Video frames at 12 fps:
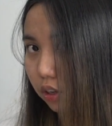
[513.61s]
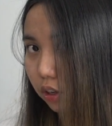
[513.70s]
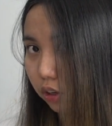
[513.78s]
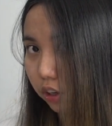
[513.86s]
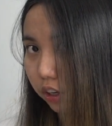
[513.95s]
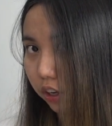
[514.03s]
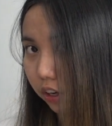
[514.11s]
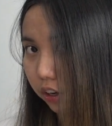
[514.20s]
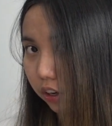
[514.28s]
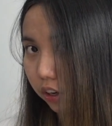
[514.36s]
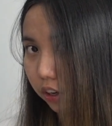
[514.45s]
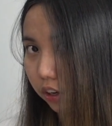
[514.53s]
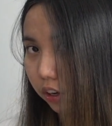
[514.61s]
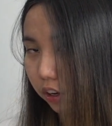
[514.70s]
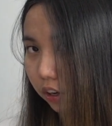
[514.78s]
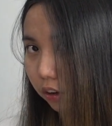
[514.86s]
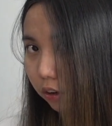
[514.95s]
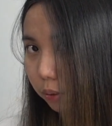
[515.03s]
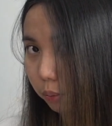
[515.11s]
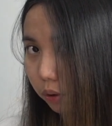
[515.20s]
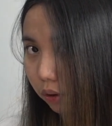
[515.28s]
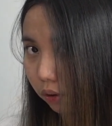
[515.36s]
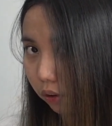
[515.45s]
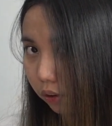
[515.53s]
your hair in the
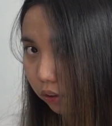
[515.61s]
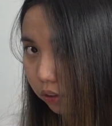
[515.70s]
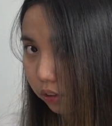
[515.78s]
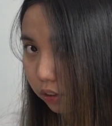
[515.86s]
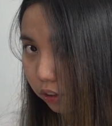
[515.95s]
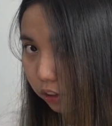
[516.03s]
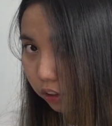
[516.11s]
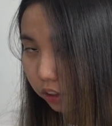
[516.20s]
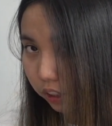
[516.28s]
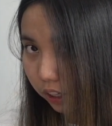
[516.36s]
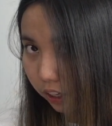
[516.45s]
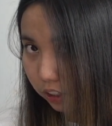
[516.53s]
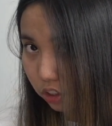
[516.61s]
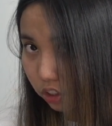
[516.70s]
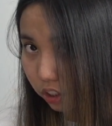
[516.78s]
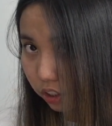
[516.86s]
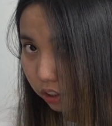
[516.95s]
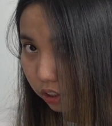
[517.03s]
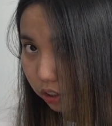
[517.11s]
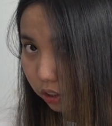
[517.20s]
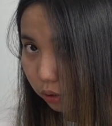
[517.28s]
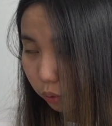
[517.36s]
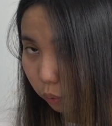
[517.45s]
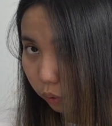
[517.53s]
middle. You're gonna catch it
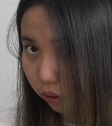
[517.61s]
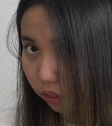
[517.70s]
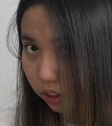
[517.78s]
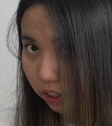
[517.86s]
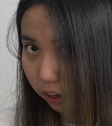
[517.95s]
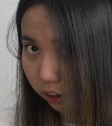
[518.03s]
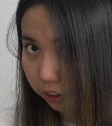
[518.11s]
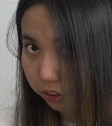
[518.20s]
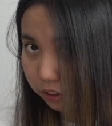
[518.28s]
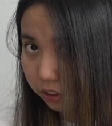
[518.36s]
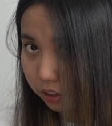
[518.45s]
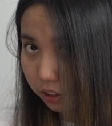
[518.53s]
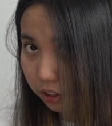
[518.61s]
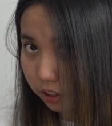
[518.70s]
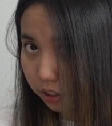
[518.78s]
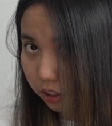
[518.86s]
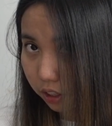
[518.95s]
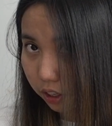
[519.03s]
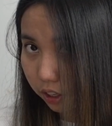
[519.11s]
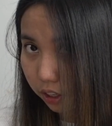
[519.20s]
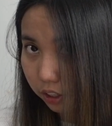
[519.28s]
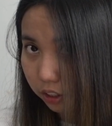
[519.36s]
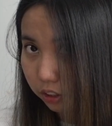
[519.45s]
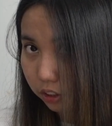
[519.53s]
with the iron.
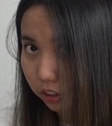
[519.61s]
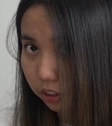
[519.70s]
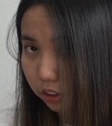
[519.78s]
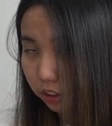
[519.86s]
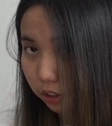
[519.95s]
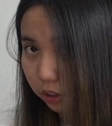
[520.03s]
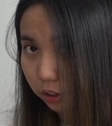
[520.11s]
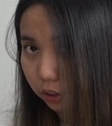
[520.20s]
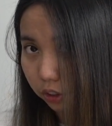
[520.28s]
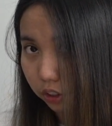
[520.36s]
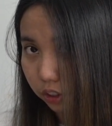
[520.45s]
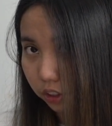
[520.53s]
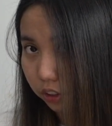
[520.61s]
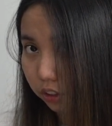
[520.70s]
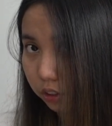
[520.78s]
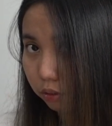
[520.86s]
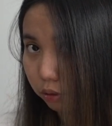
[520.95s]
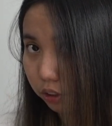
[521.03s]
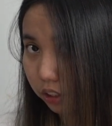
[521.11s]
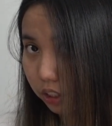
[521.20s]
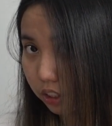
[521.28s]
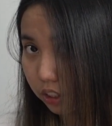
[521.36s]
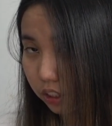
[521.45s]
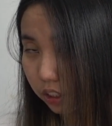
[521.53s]
And you're gonna
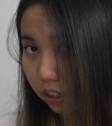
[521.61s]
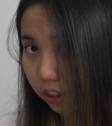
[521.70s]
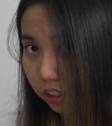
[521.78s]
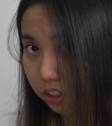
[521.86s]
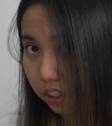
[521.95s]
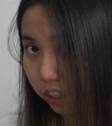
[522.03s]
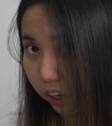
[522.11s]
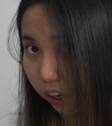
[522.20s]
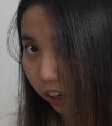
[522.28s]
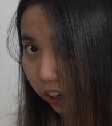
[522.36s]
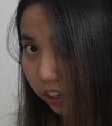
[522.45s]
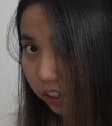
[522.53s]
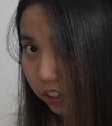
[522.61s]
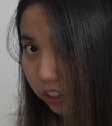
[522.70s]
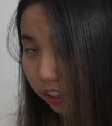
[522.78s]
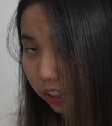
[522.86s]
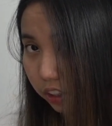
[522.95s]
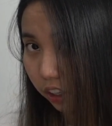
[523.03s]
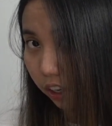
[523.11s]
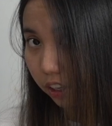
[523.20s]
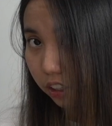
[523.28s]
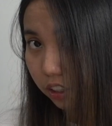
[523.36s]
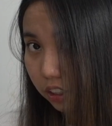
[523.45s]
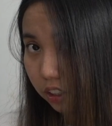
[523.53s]
release this hair like
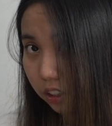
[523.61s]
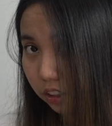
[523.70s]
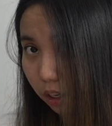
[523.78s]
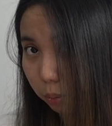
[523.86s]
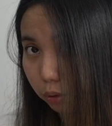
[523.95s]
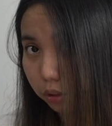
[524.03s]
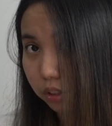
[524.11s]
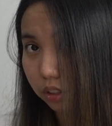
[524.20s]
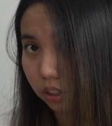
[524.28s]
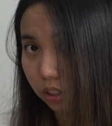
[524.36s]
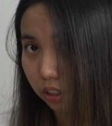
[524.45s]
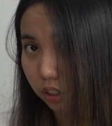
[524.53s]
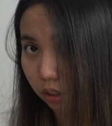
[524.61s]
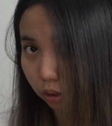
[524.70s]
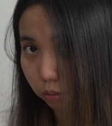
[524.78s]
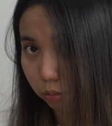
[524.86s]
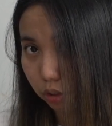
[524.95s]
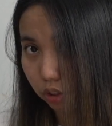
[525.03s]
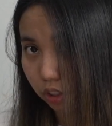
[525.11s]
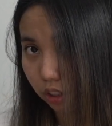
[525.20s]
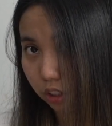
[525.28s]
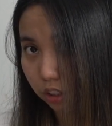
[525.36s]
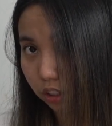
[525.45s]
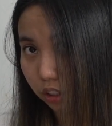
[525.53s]
that. Tapos, iikot mo siya
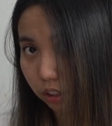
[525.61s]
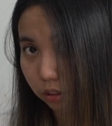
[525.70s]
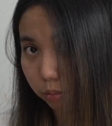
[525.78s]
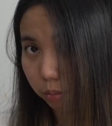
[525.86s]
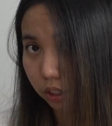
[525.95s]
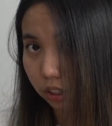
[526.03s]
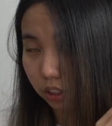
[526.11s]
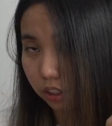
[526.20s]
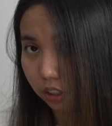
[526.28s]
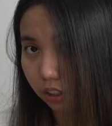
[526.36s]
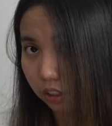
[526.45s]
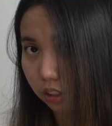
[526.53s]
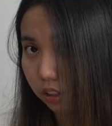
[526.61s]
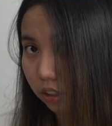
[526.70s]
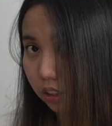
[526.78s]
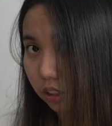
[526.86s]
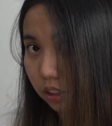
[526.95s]
ng kaganyan.